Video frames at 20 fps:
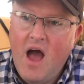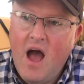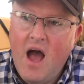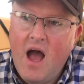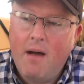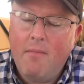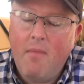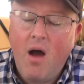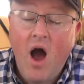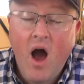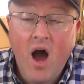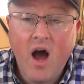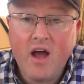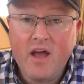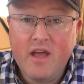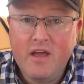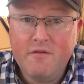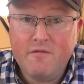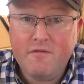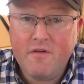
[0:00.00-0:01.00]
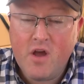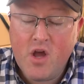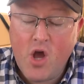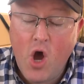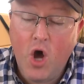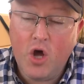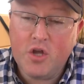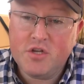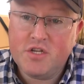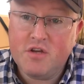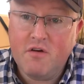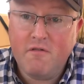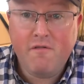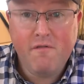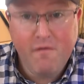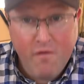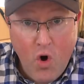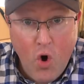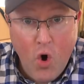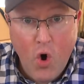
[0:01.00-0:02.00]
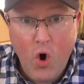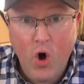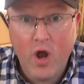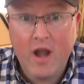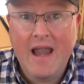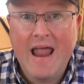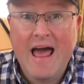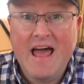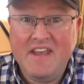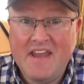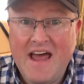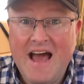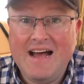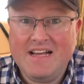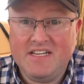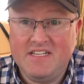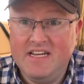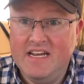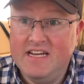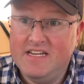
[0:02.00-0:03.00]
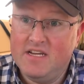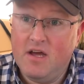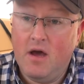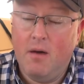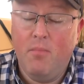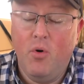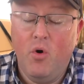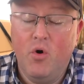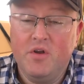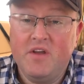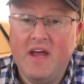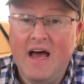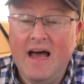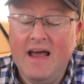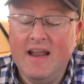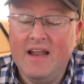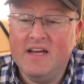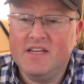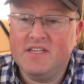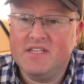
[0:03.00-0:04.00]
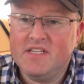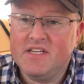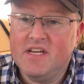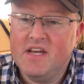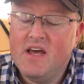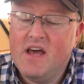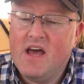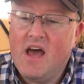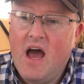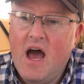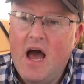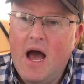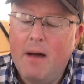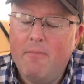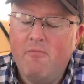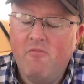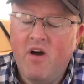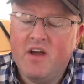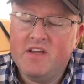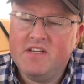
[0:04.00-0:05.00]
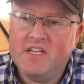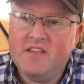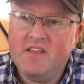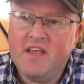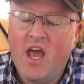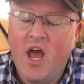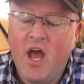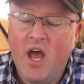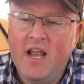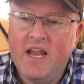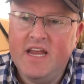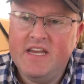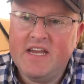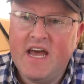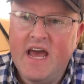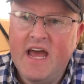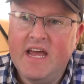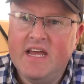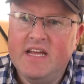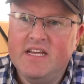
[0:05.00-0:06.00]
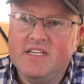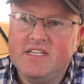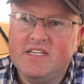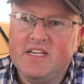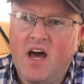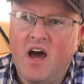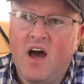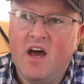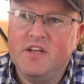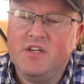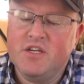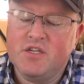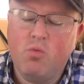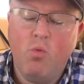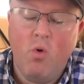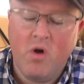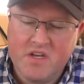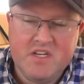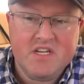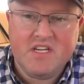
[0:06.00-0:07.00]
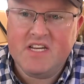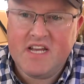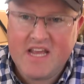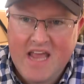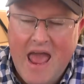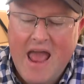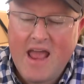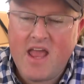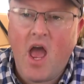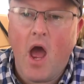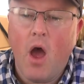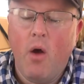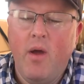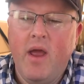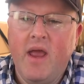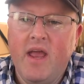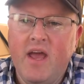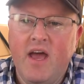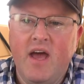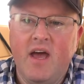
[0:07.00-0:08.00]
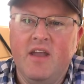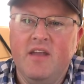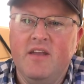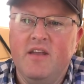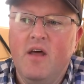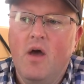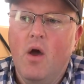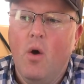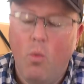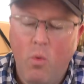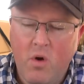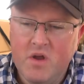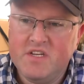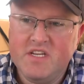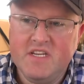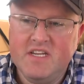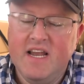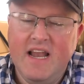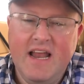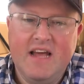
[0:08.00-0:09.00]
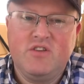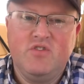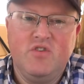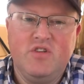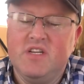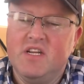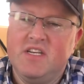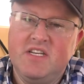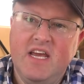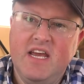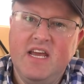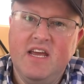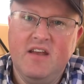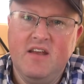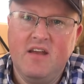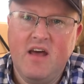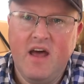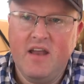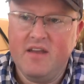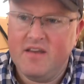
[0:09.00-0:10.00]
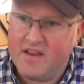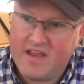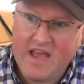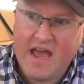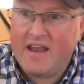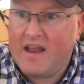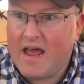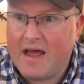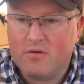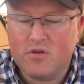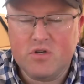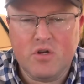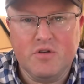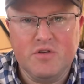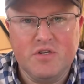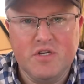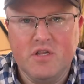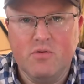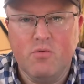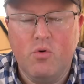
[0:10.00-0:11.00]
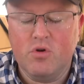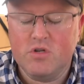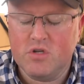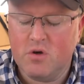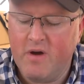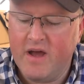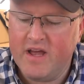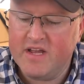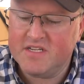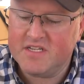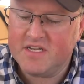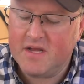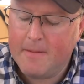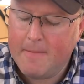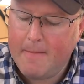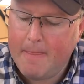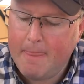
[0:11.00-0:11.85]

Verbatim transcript: Um, I've got four lead acid aboard Alice. Um, right in the early days, I just wanted to get going and wanted electricity and, and get out onto the waterways.